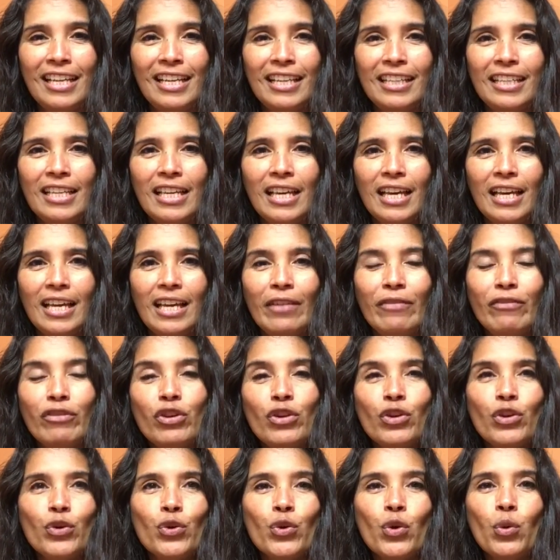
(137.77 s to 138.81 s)
Yeah, if
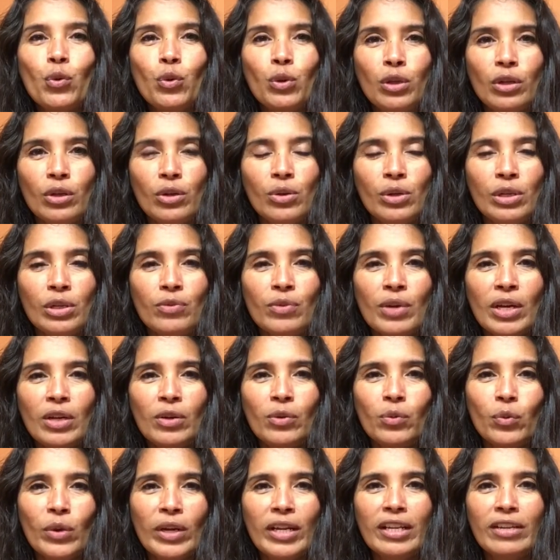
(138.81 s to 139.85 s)
you look going
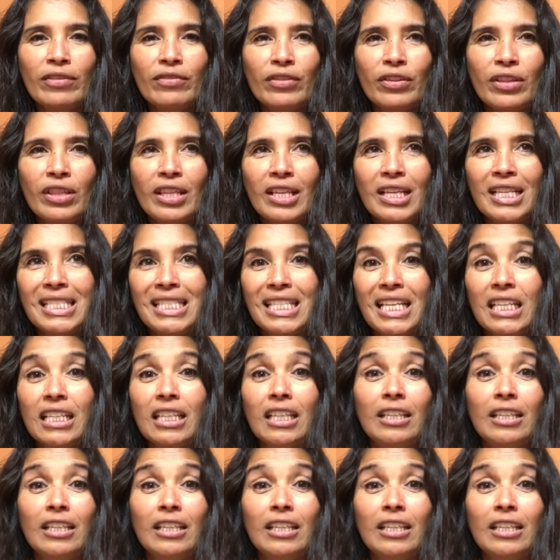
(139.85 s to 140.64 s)
around waiting for things like,